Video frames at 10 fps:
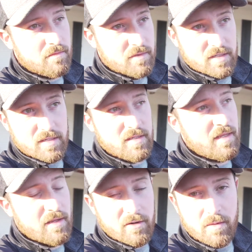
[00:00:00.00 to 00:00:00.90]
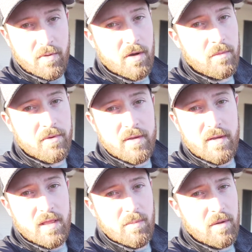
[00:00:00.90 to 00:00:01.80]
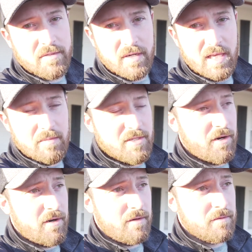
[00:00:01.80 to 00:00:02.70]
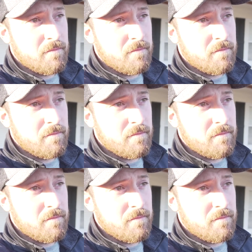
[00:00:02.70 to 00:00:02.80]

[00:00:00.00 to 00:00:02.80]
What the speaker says: just sitting there in the pump. The pump's going to keep turning,